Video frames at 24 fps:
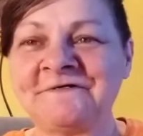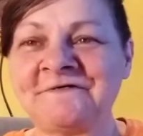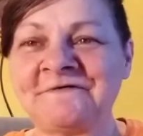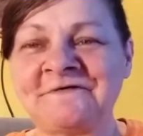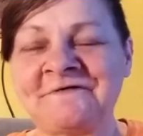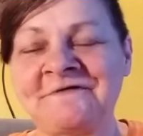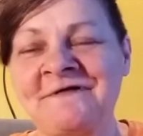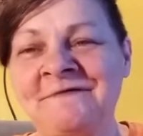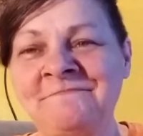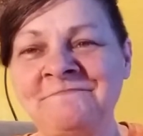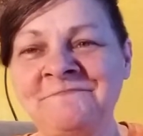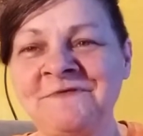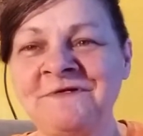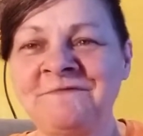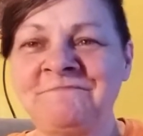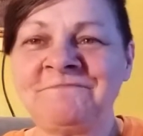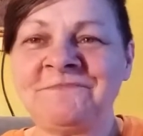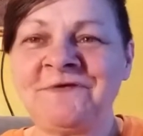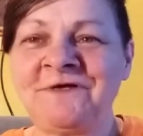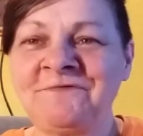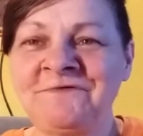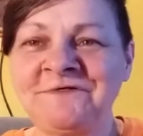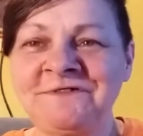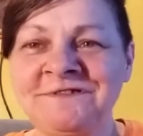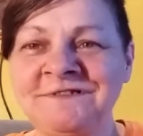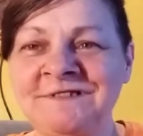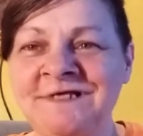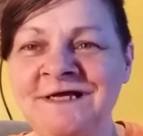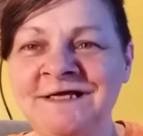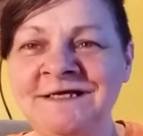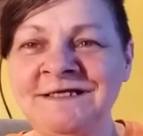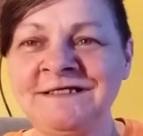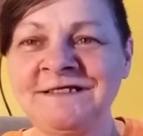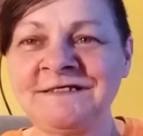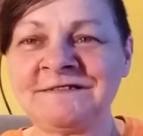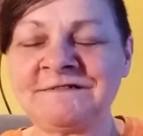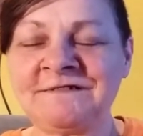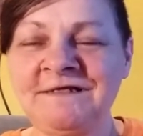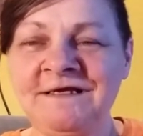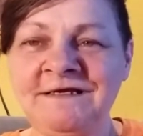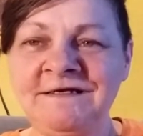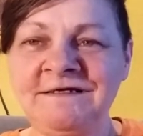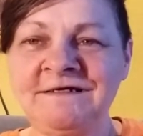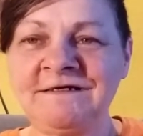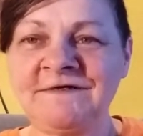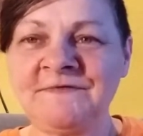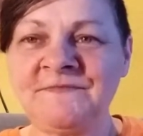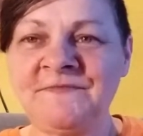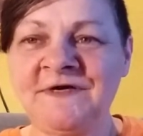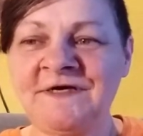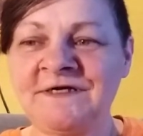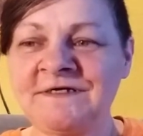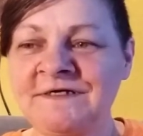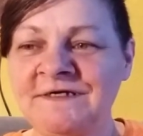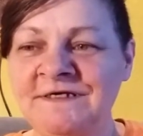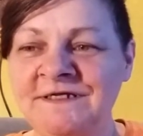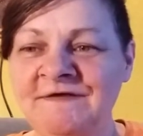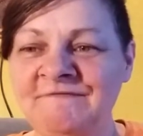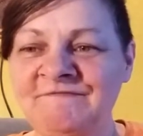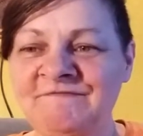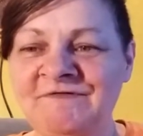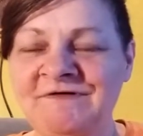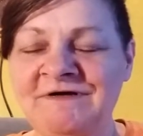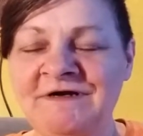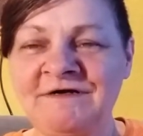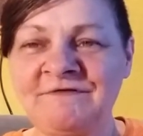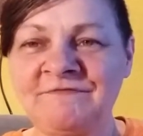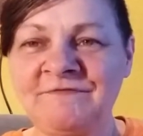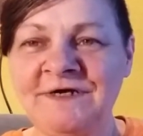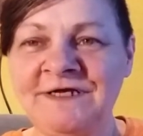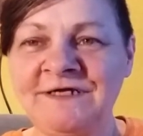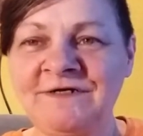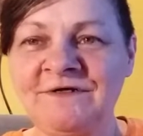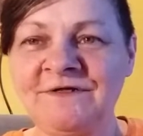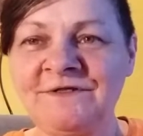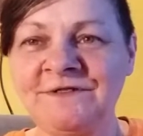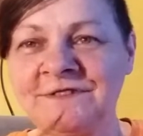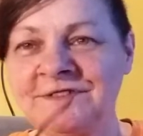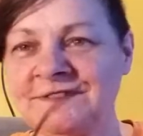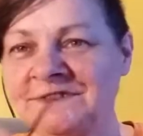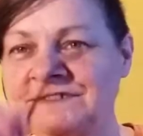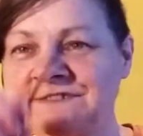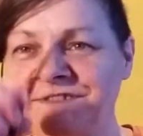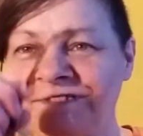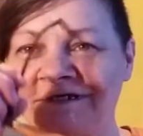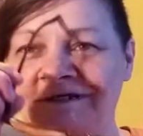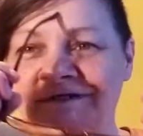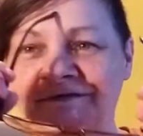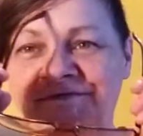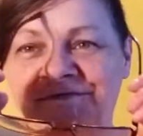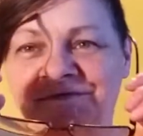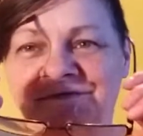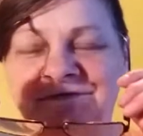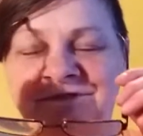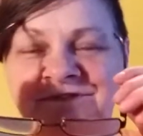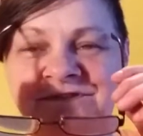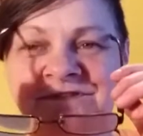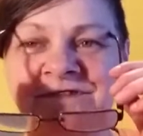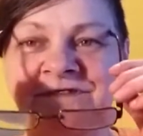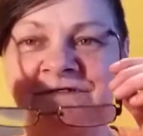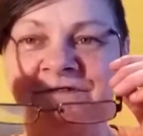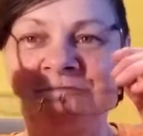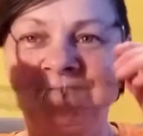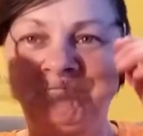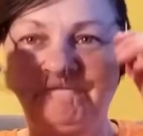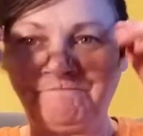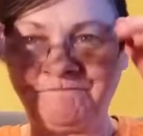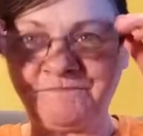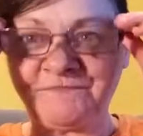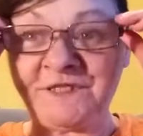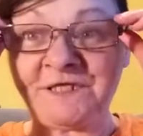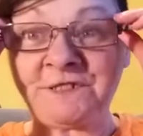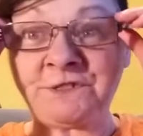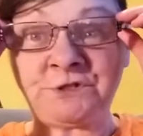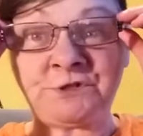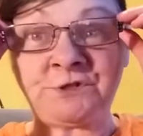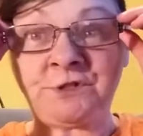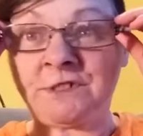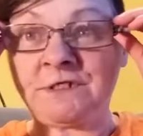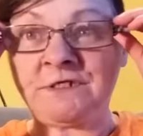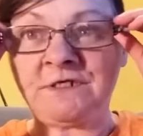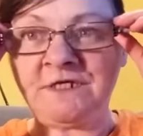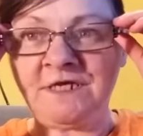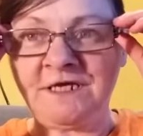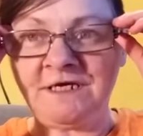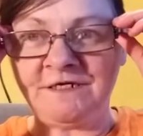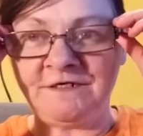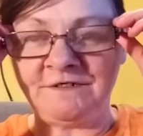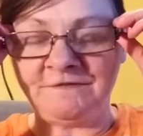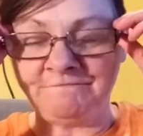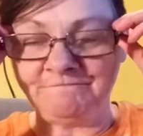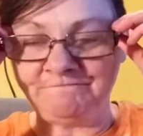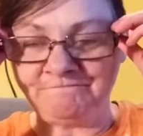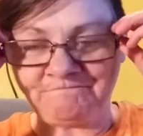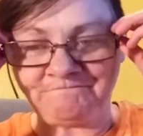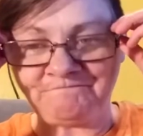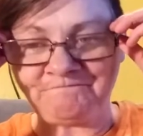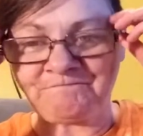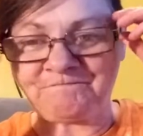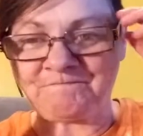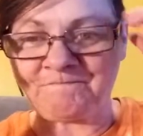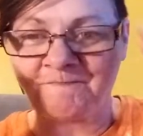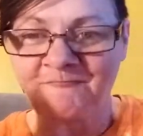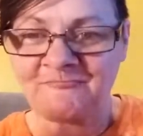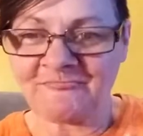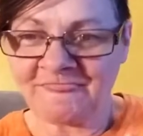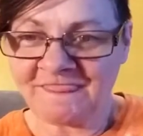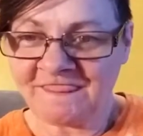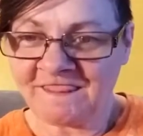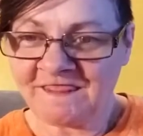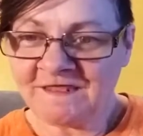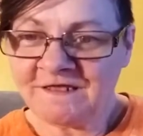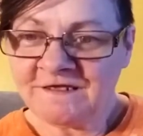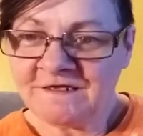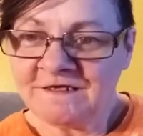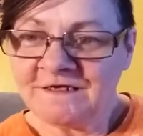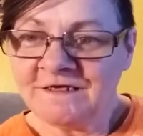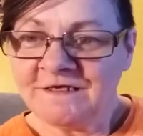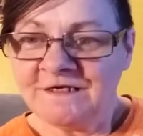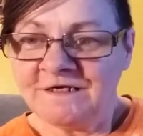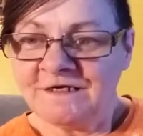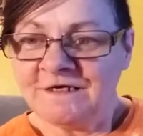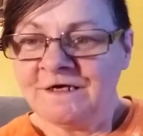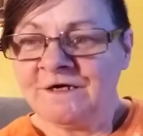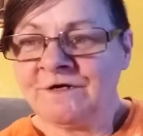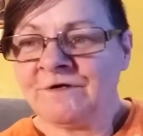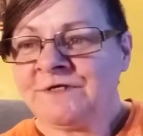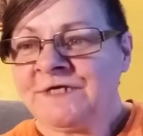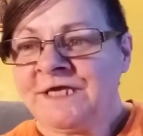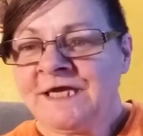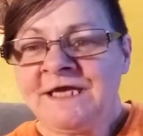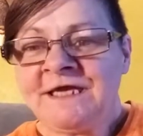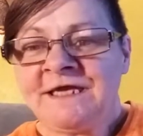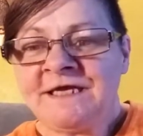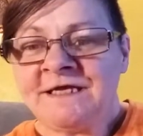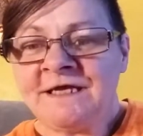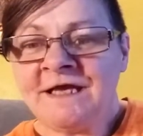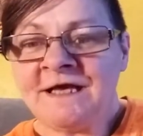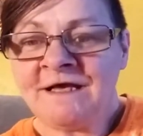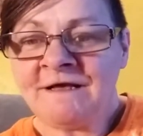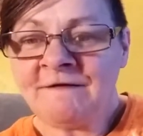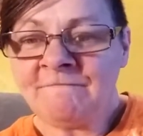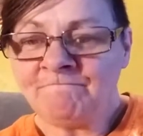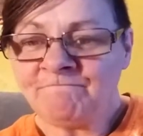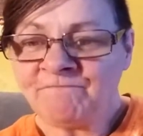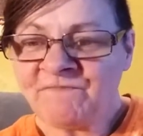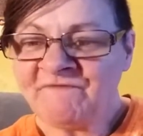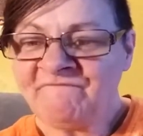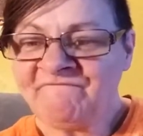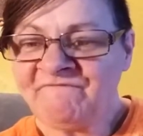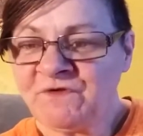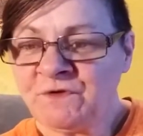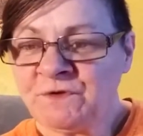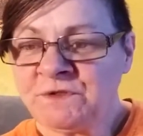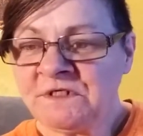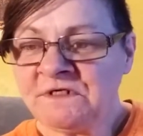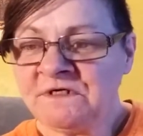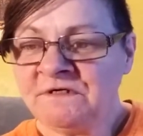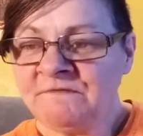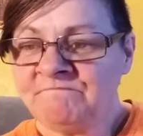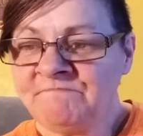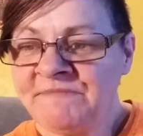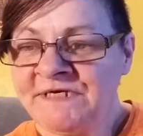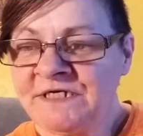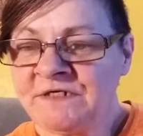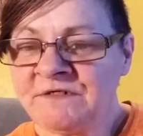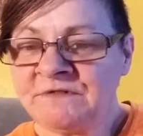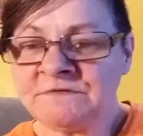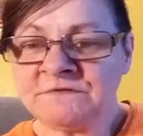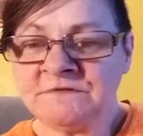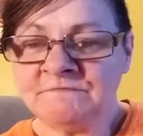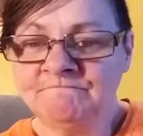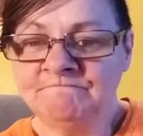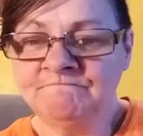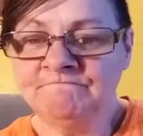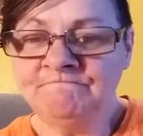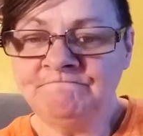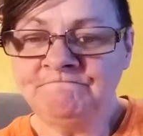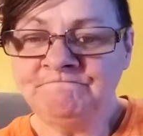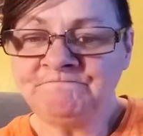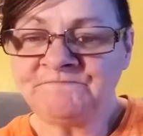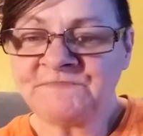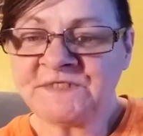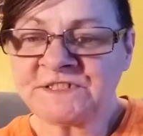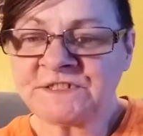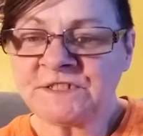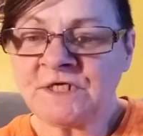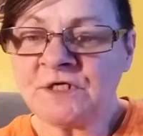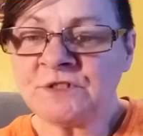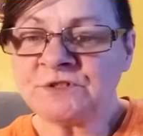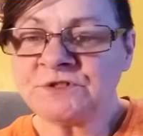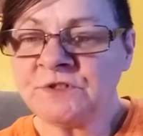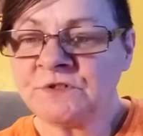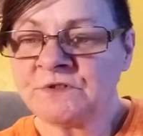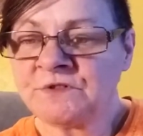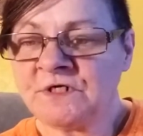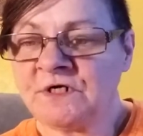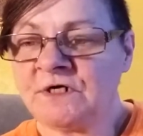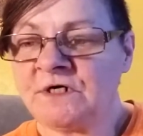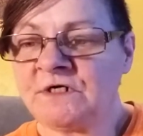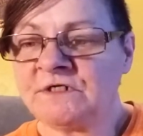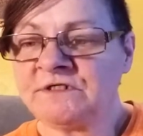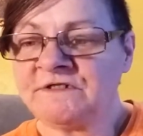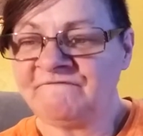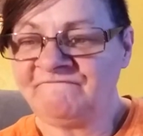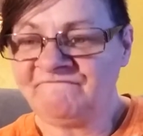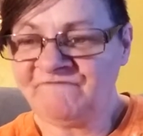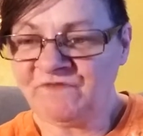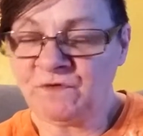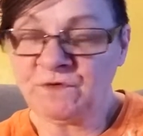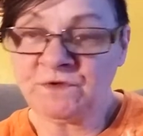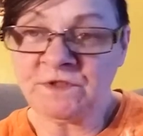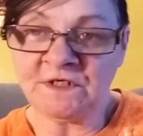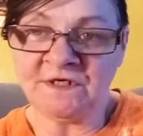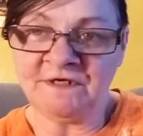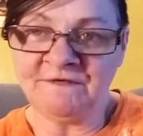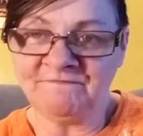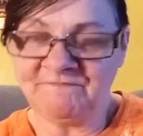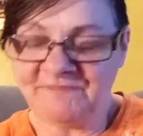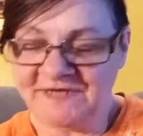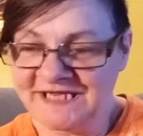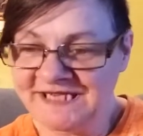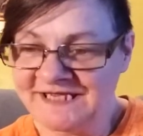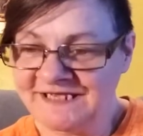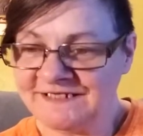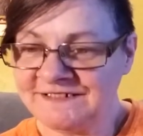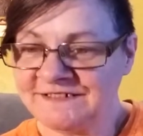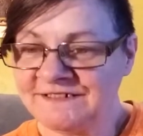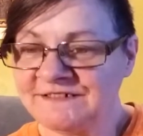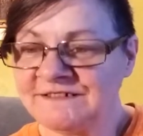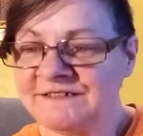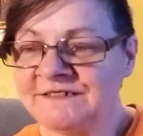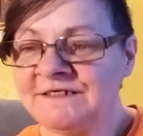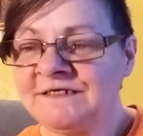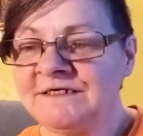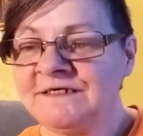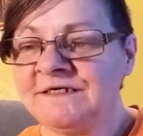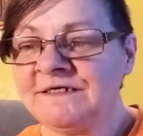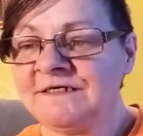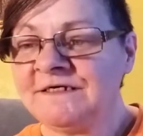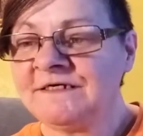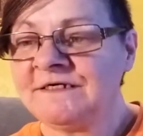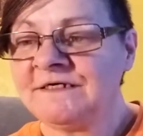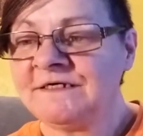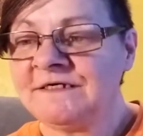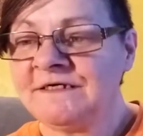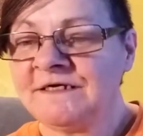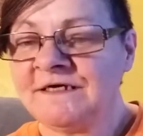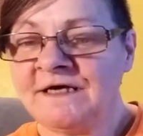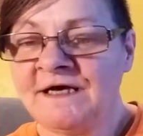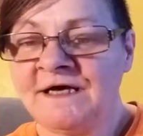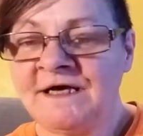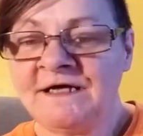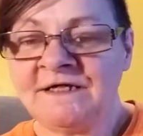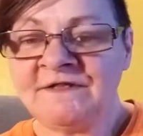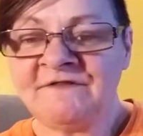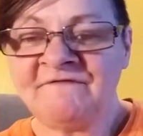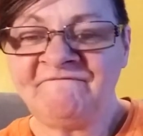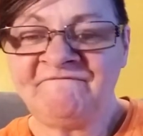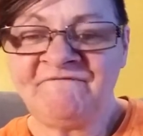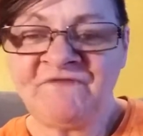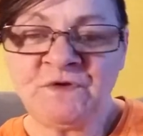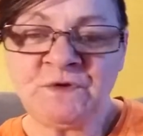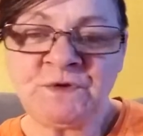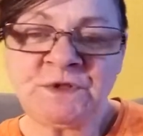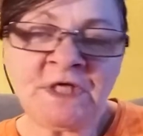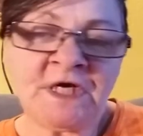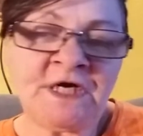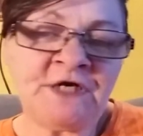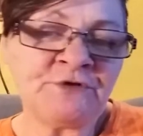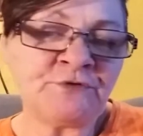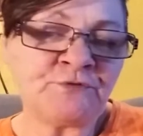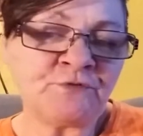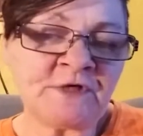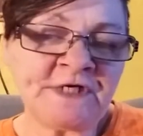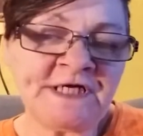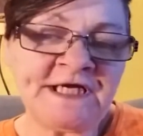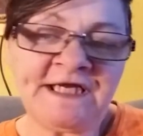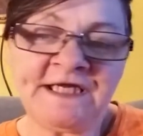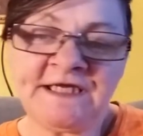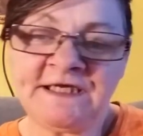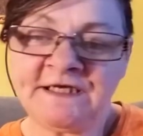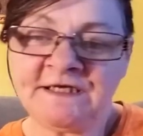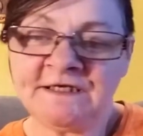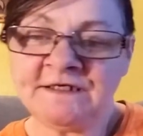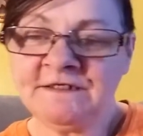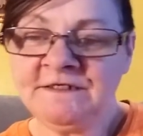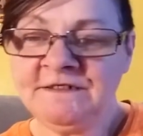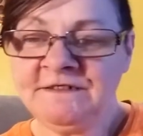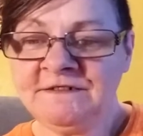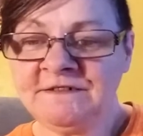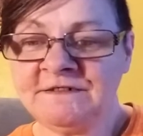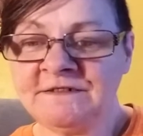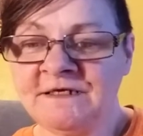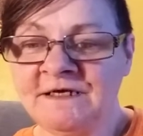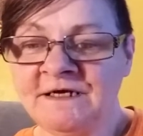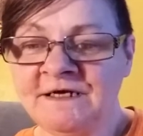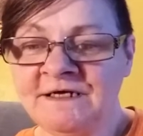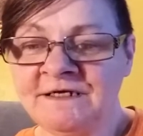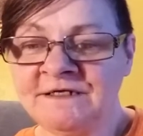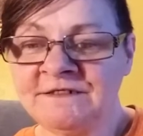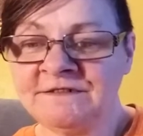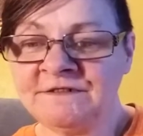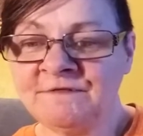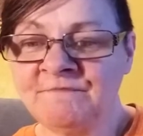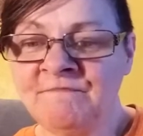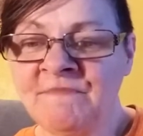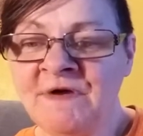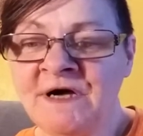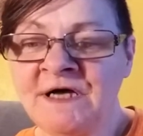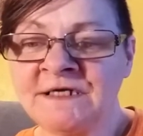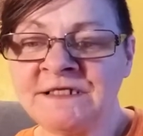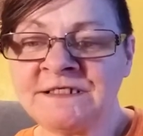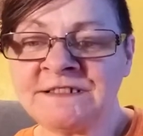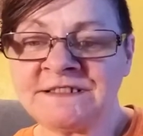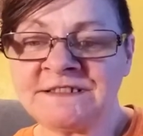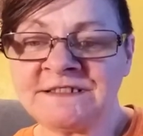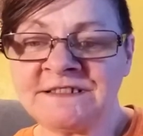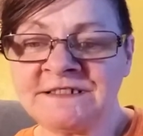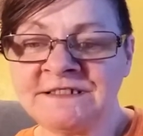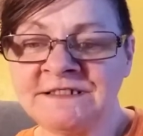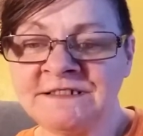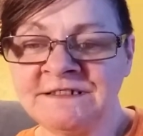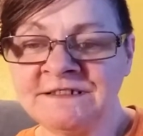I'm kind of excited about it after I read all this stuff. So let's check it out. Okay, the Photon belt is also called the Photon band, the Photon ring, monosic